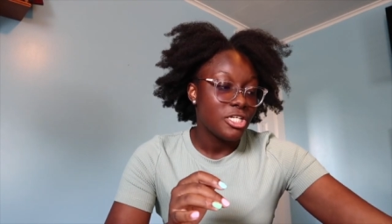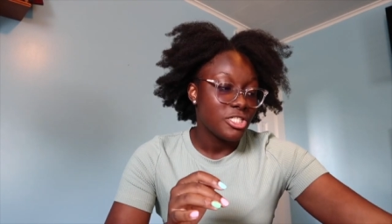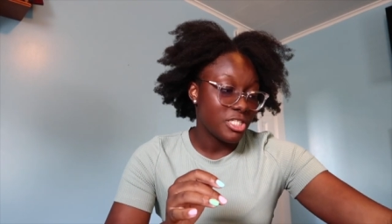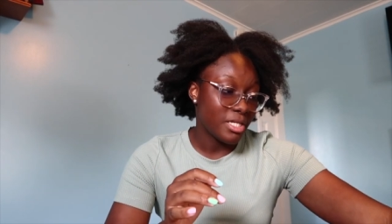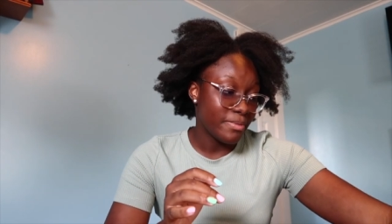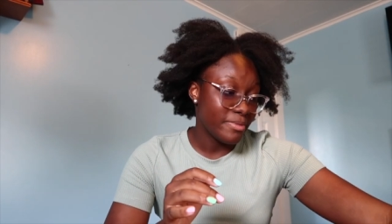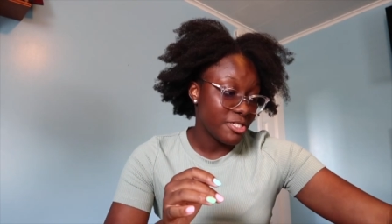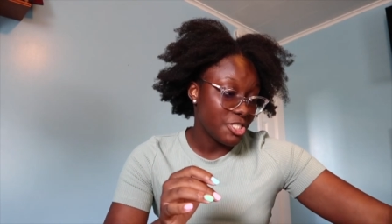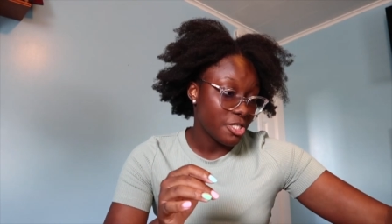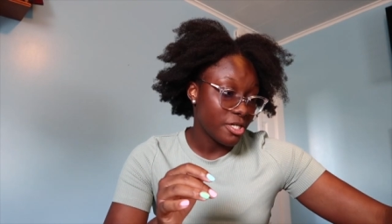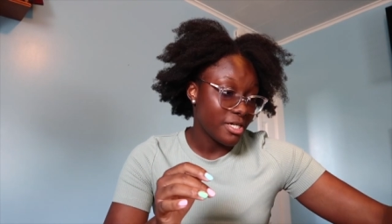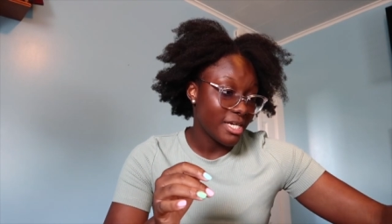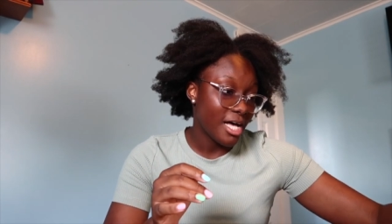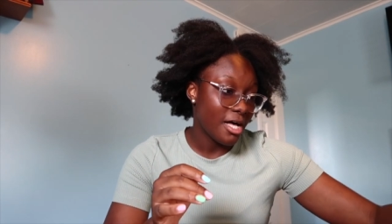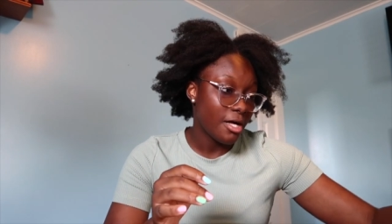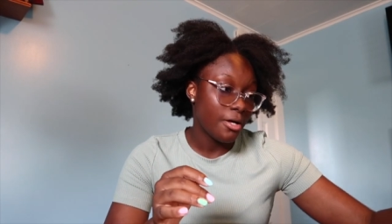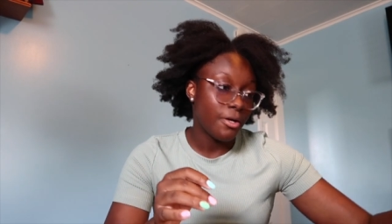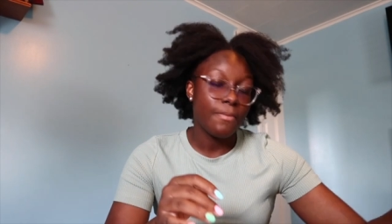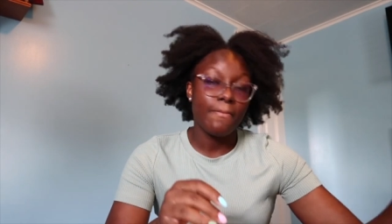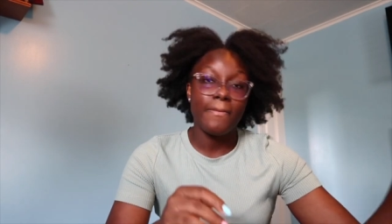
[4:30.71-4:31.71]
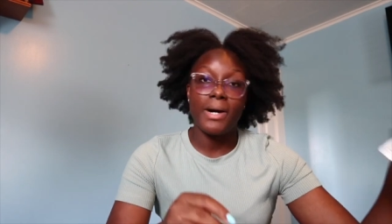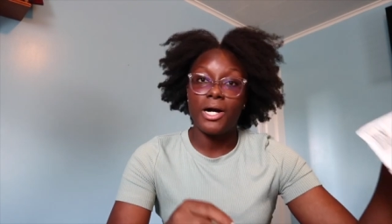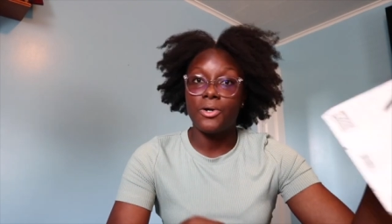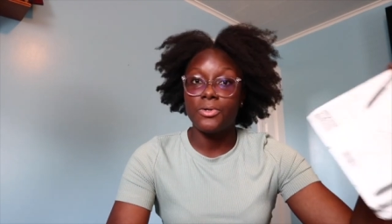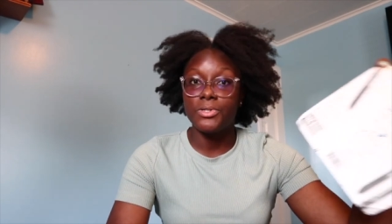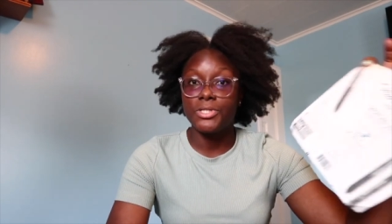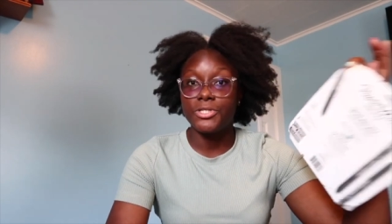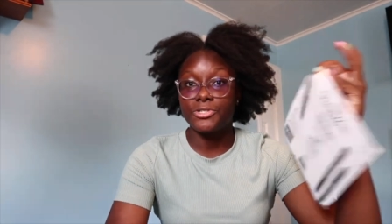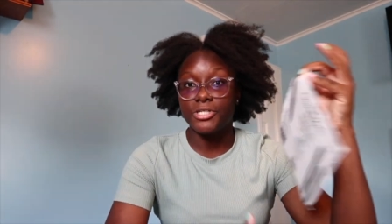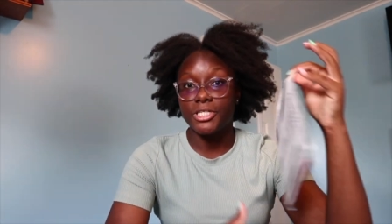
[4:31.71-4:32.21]
So let me show y'all my
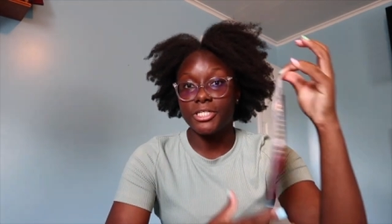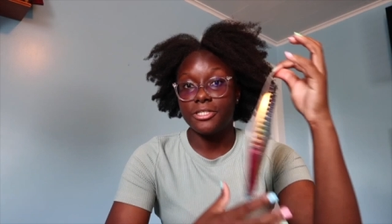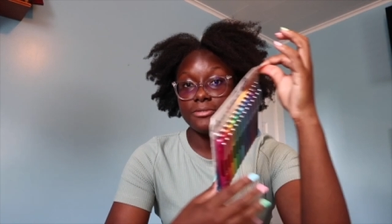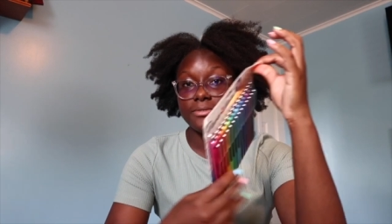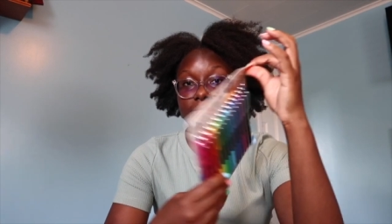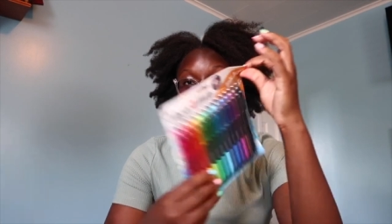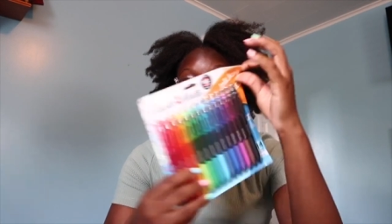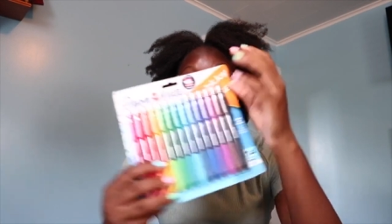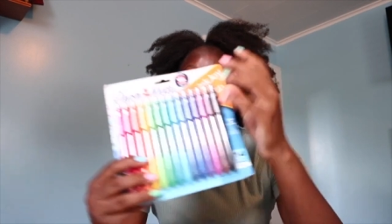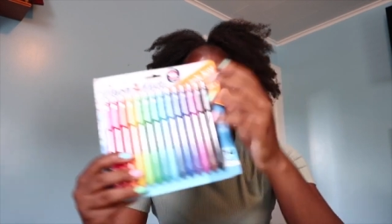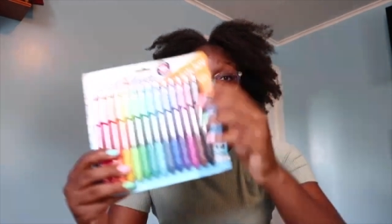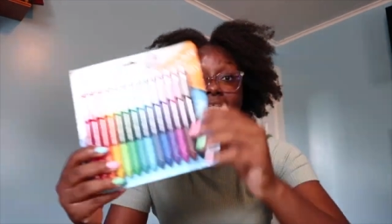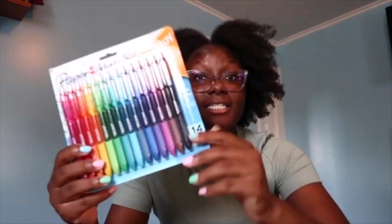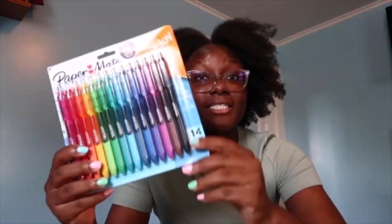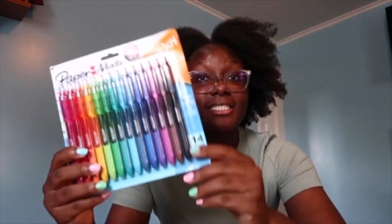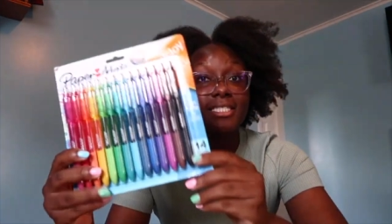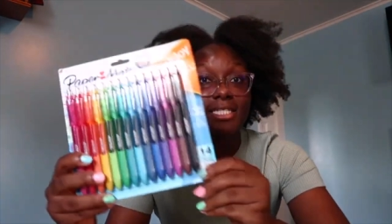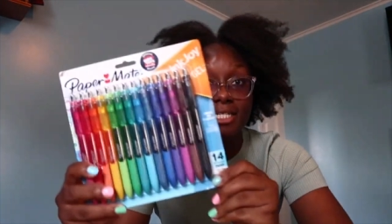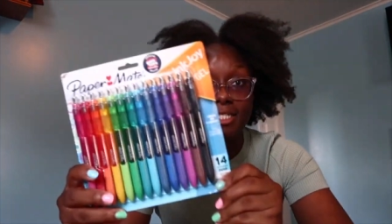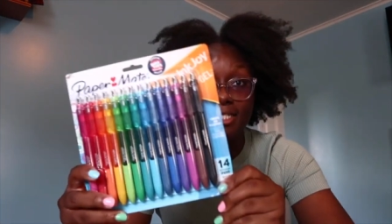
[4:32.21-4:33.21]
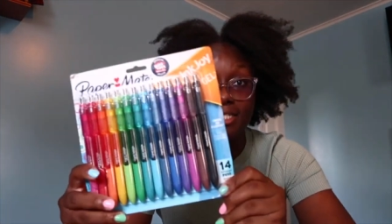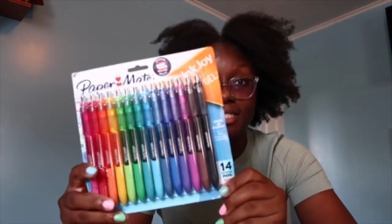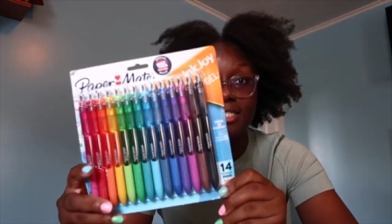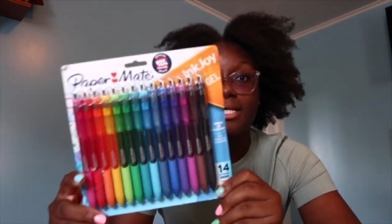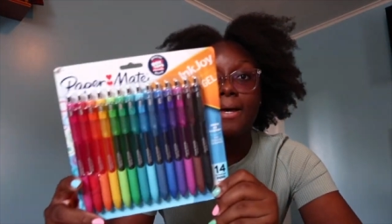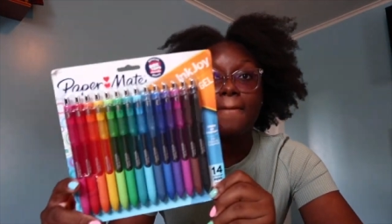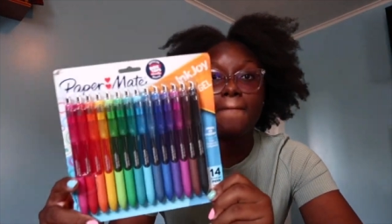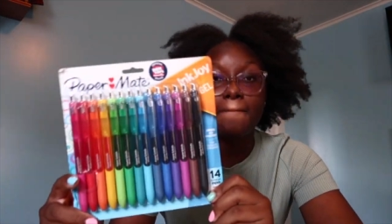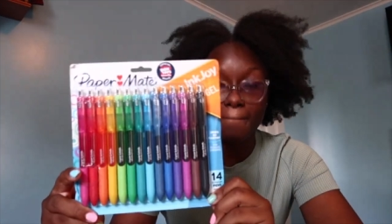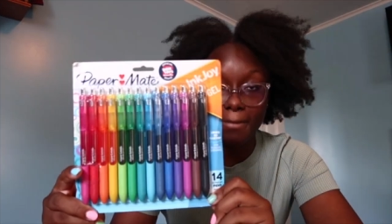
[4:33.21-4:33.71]
holy grail, and this is
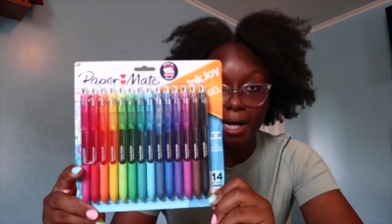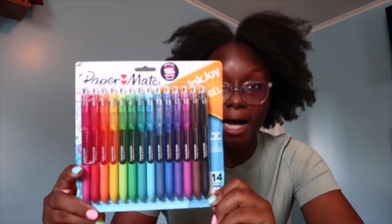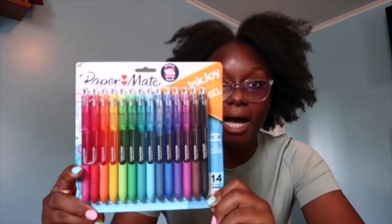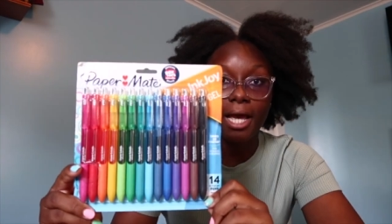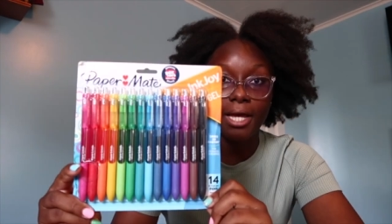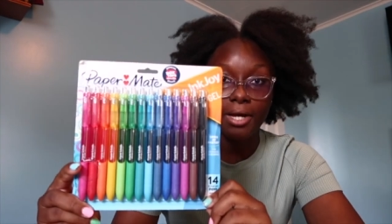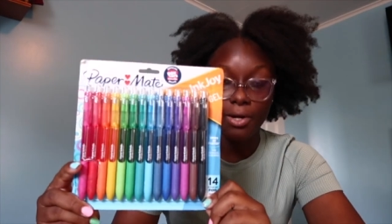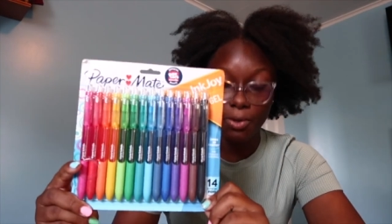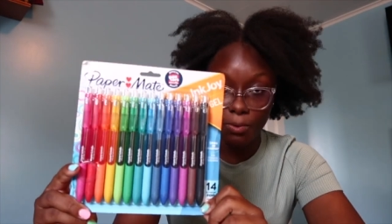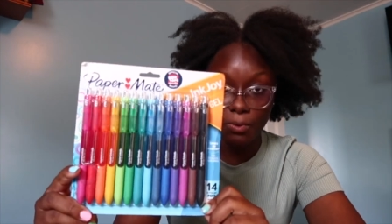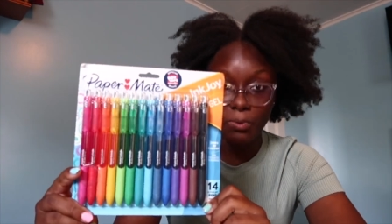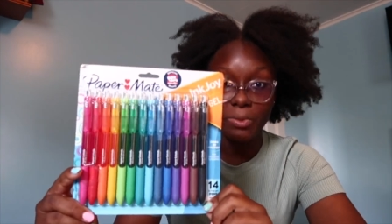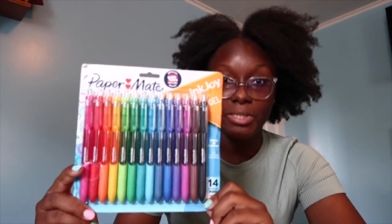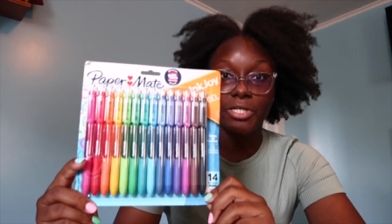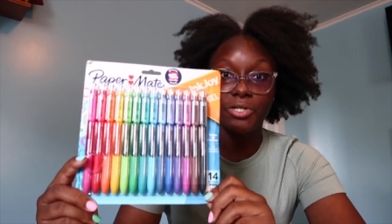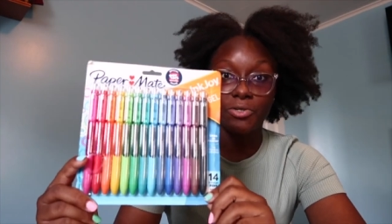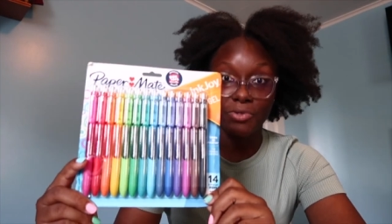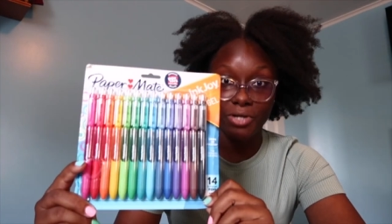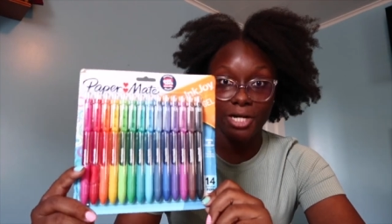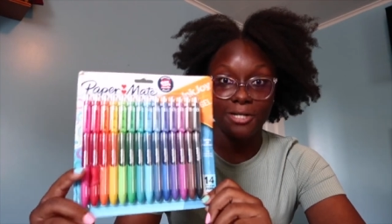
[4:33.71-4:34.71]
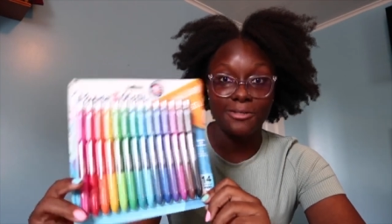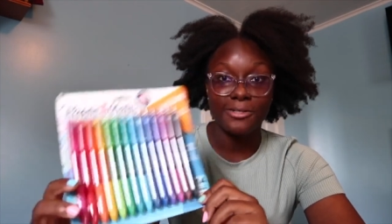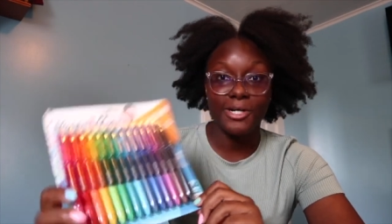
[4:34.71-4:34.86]
my holy grail,